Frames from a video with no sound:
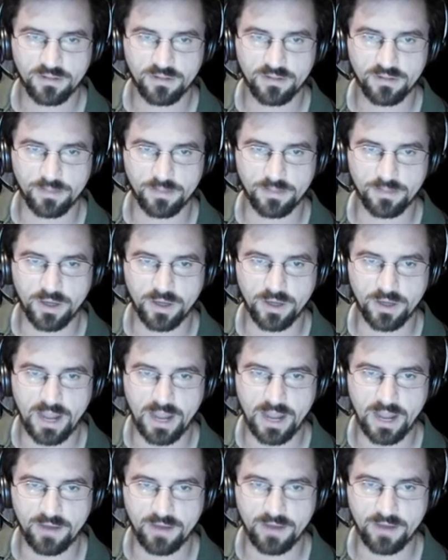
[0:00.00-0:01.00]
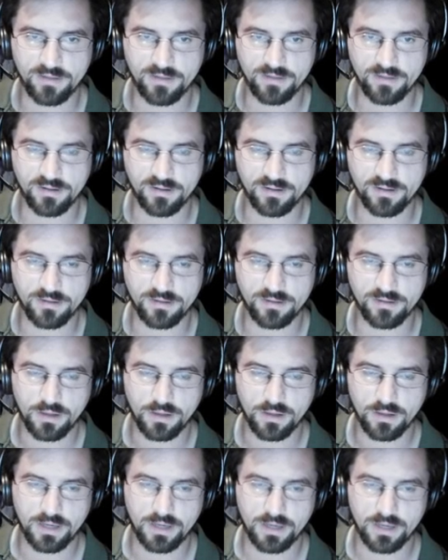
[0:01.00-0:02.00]
This is a B or higher, this is
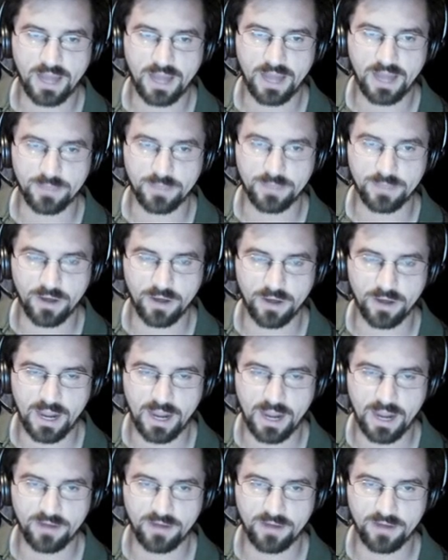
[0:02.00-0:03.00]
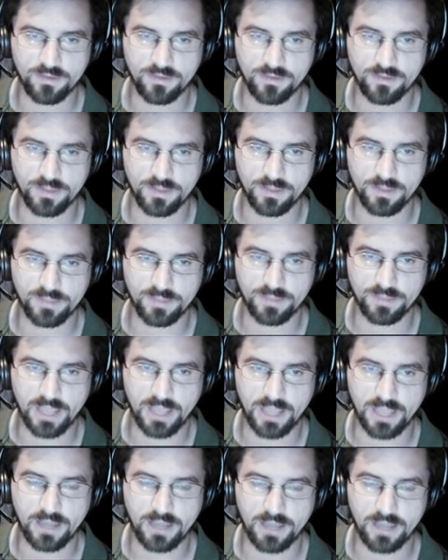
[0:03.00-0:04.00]
not a B or higher, so it must
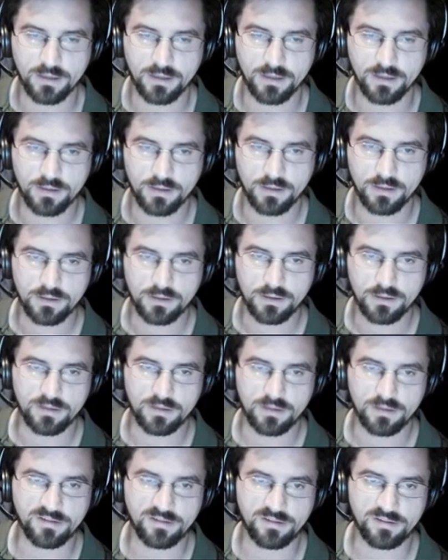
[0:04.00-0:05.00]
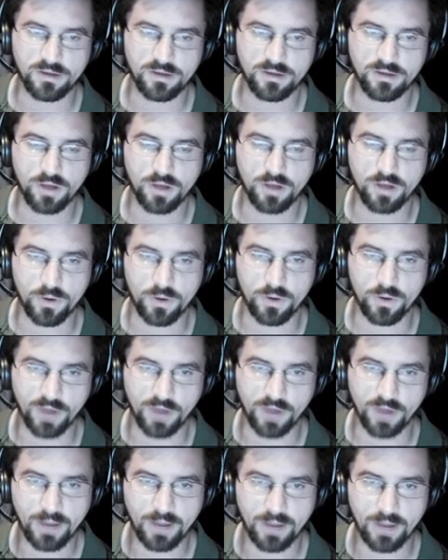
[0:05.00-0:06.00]
be a C or
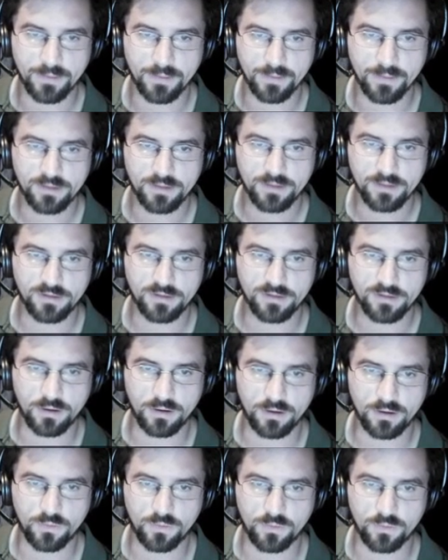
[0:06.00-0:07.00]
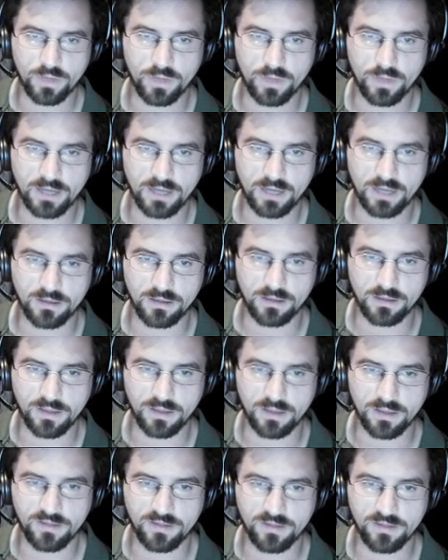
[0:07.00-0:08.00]
lower, right? So we're not going to
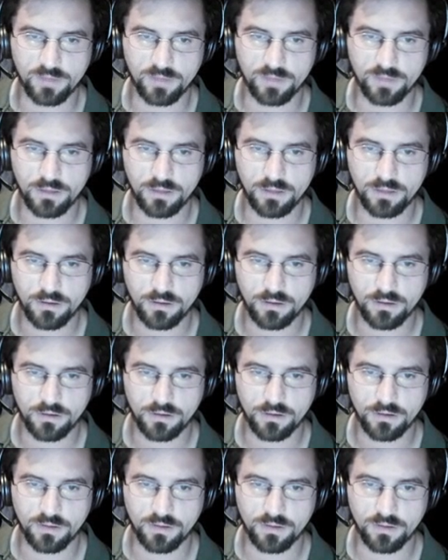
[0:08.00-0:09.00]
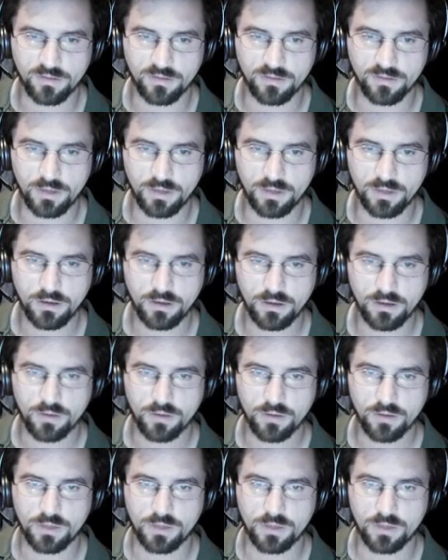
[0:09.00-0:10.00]
look at this one or this one.
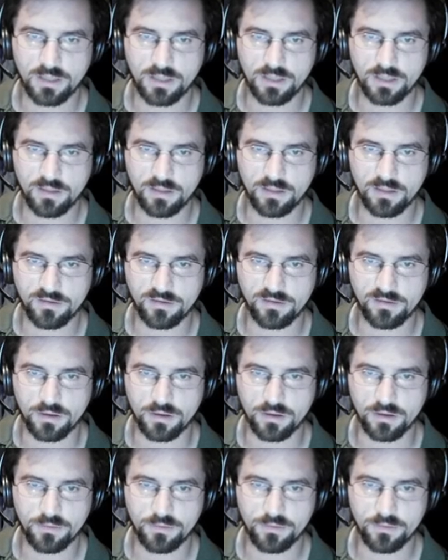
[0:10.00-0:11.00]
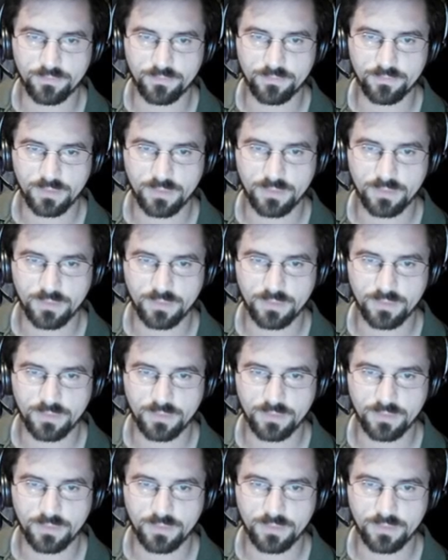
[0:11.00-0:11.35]
We're going to take these two